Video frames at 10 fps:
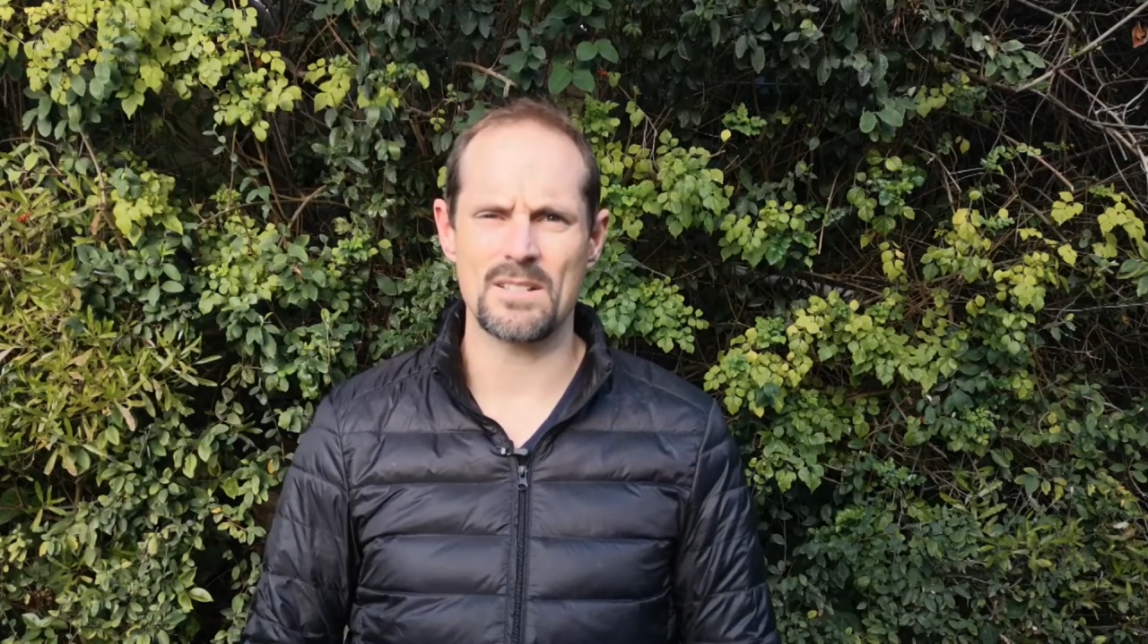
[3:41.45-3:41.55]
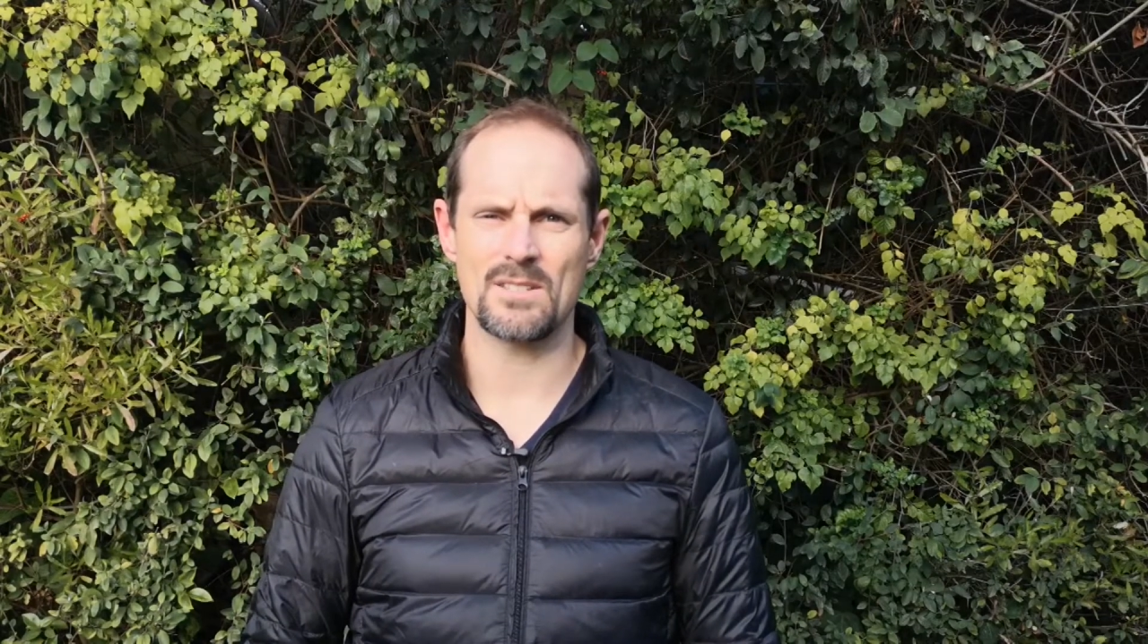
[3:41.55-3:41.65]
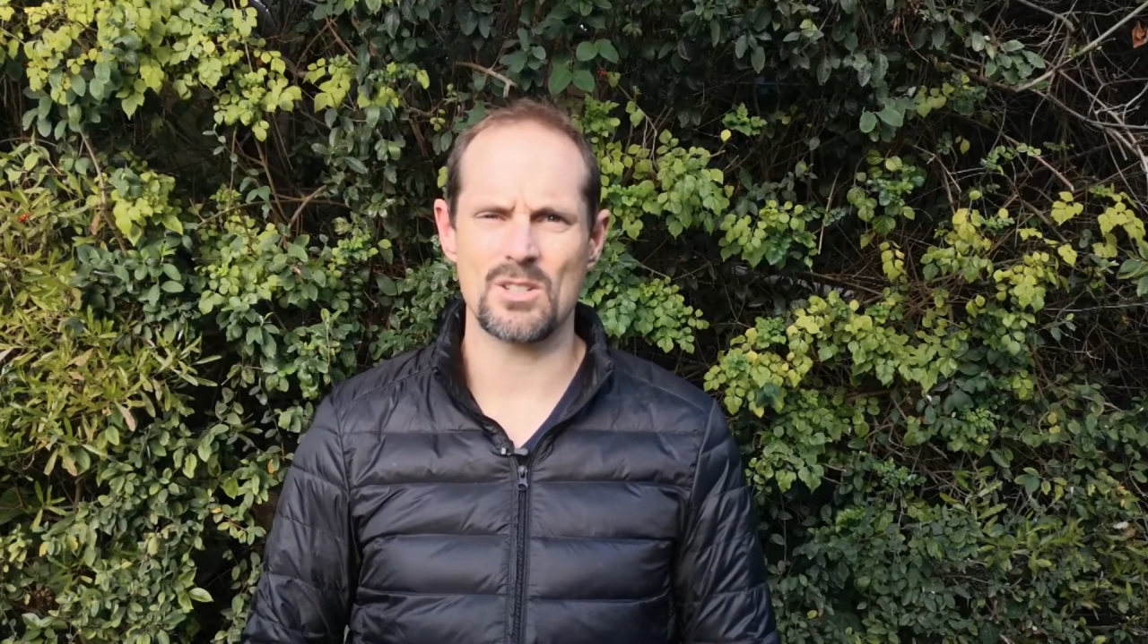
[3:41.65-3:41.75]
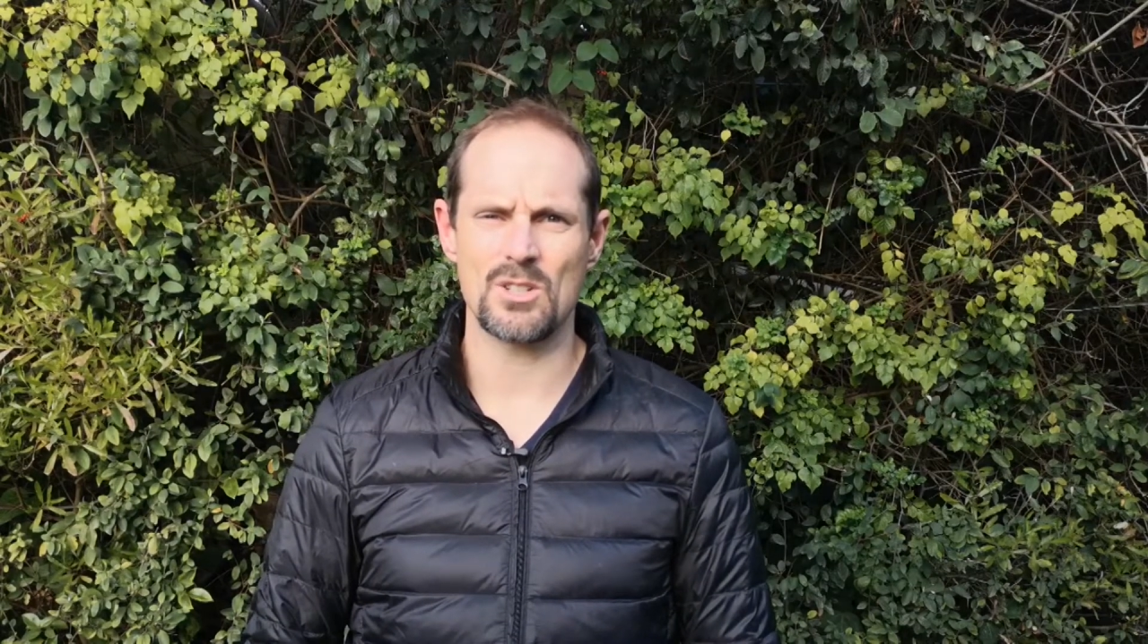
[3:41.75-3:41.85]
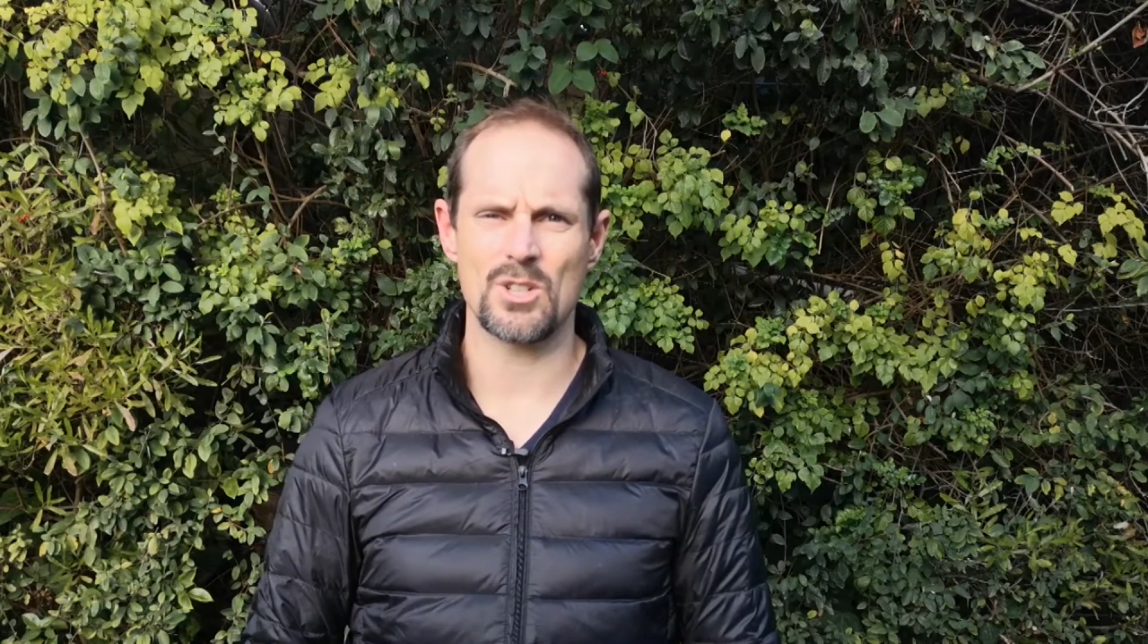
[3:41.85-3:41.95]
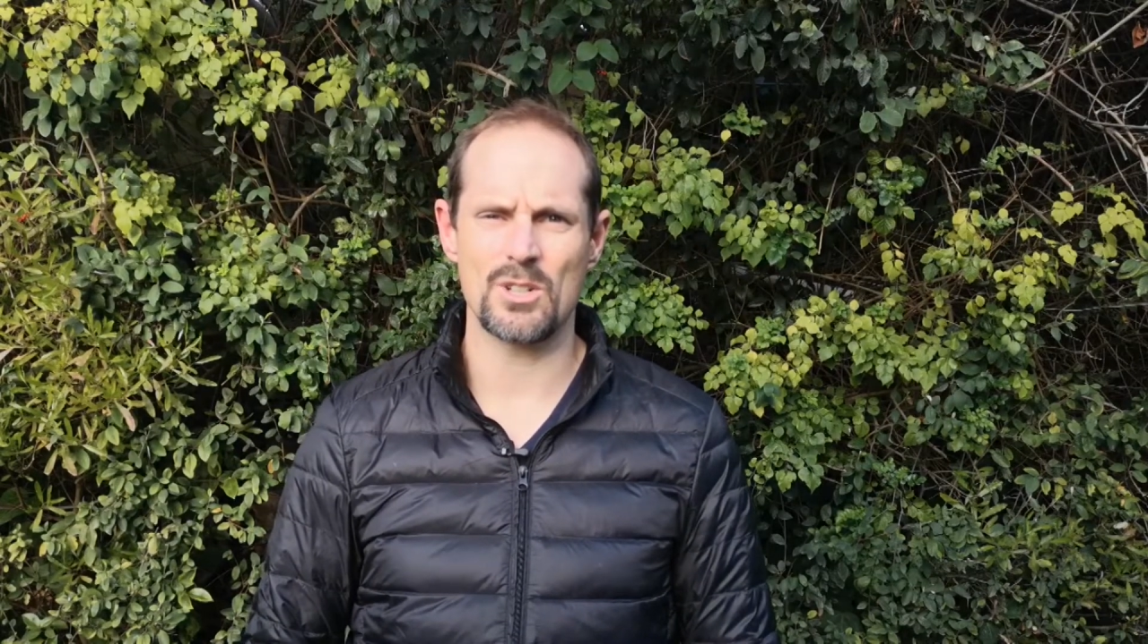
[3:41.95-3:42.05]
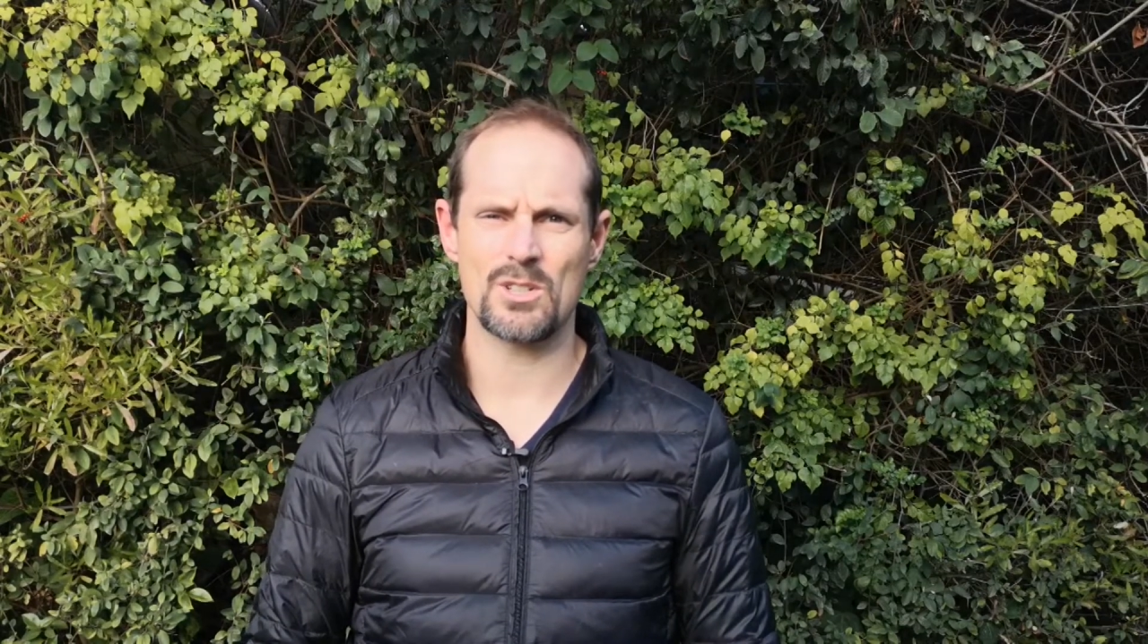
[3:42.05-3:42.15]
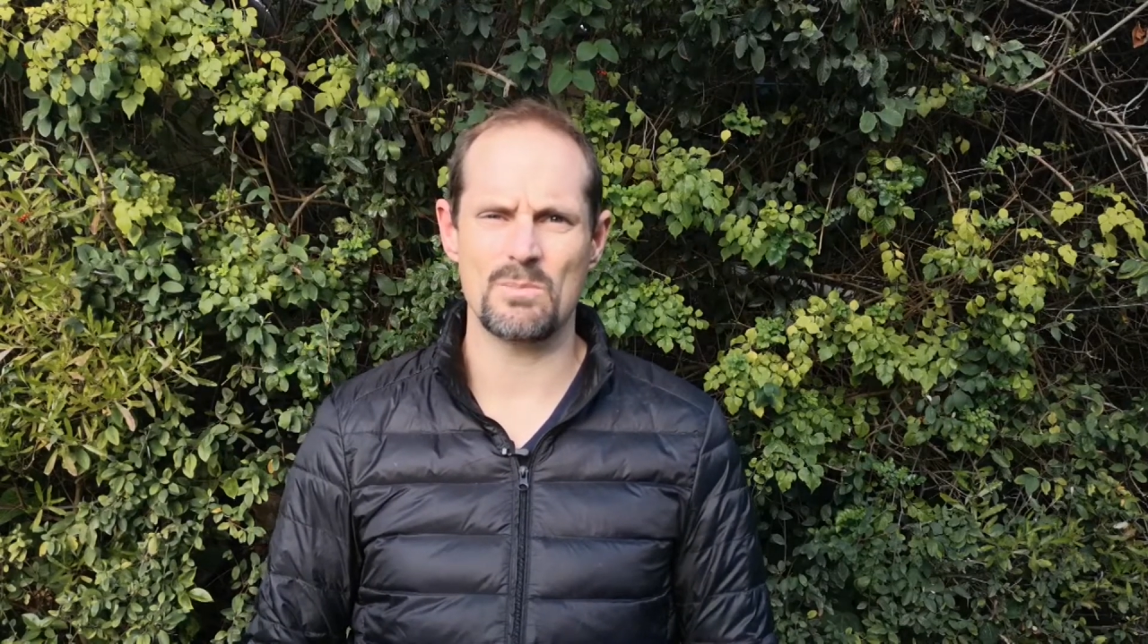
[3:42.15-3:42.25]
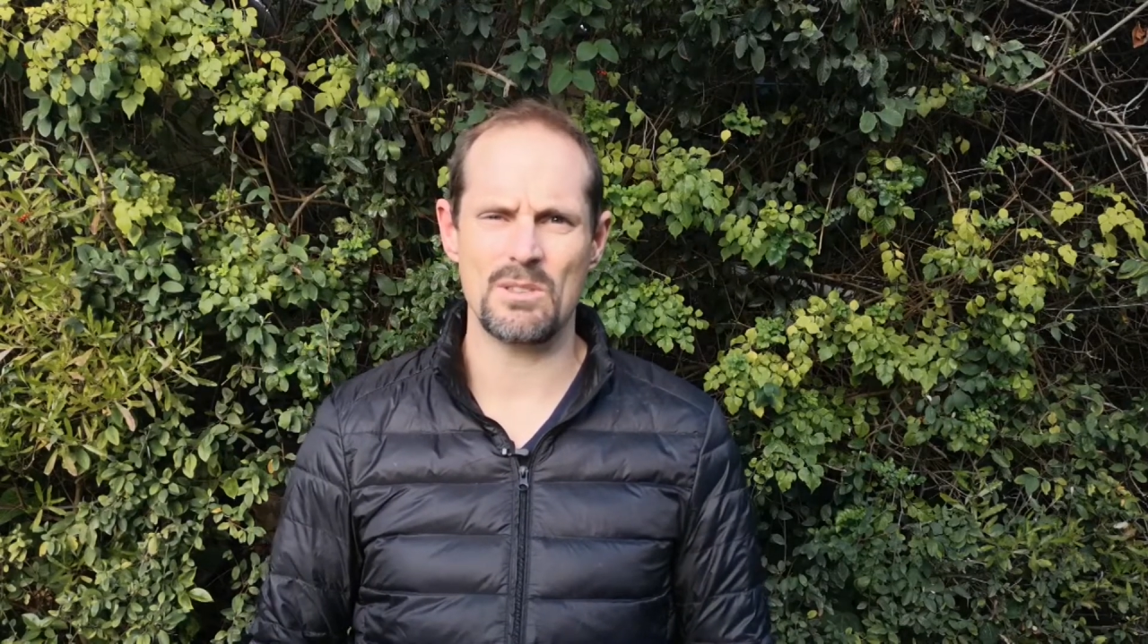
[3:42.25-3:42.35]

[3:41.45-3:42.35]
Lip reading: us as a church to